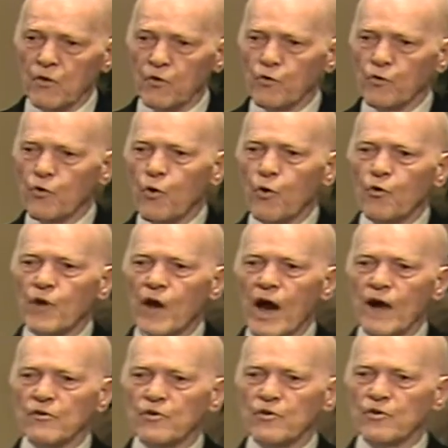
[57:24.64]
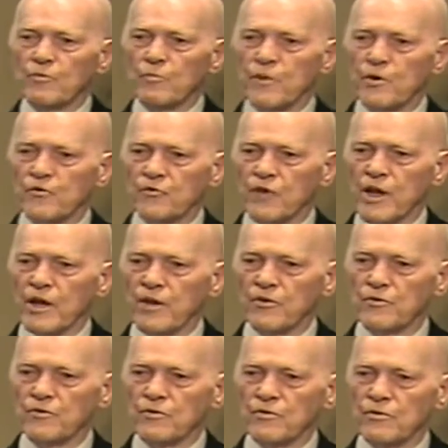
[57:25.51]
no doctrine's been
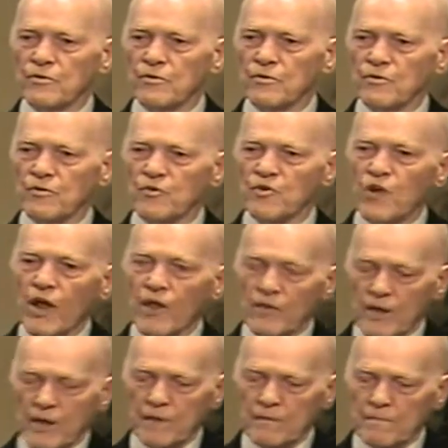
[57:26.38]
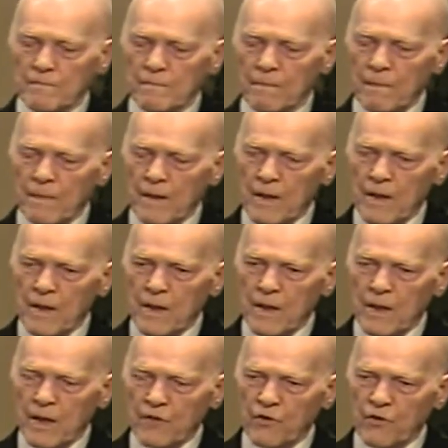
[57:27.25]
changed. Nothing.
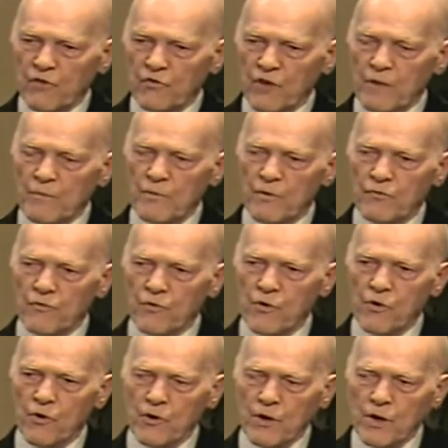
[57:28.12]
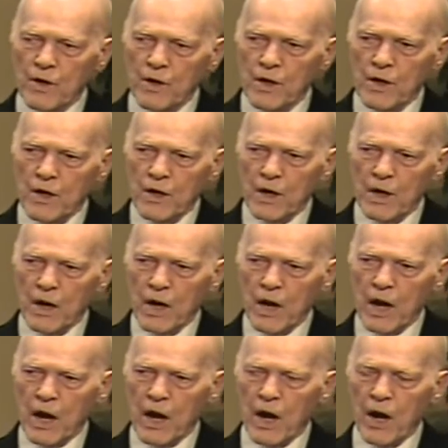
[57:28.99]
As I said before,
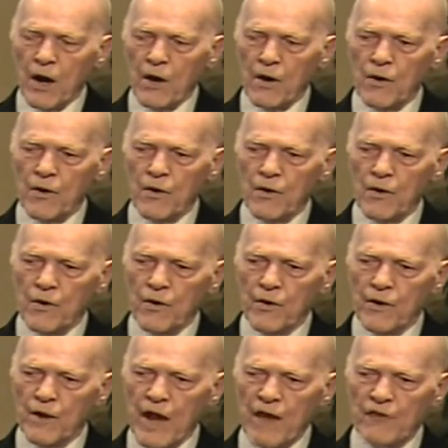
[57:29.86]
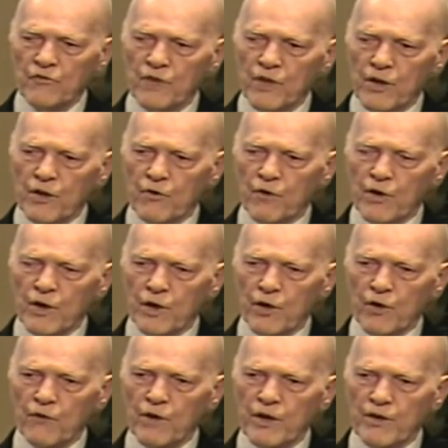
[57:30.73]
our Gnostic
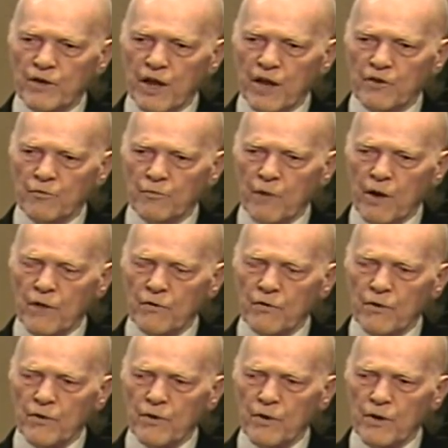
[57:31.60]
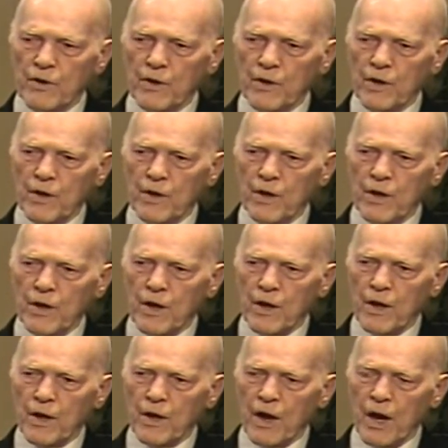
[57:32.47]
critical Greek text brethren
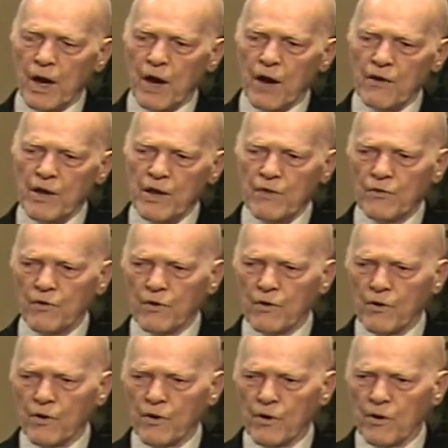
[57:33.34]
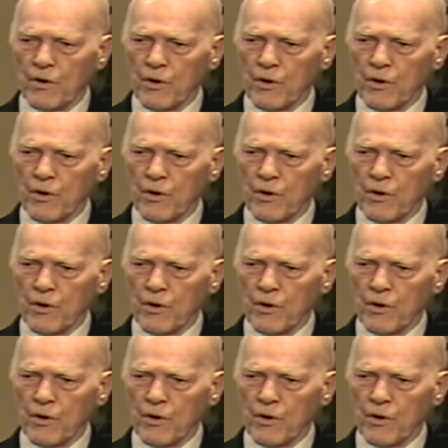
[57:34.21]
are either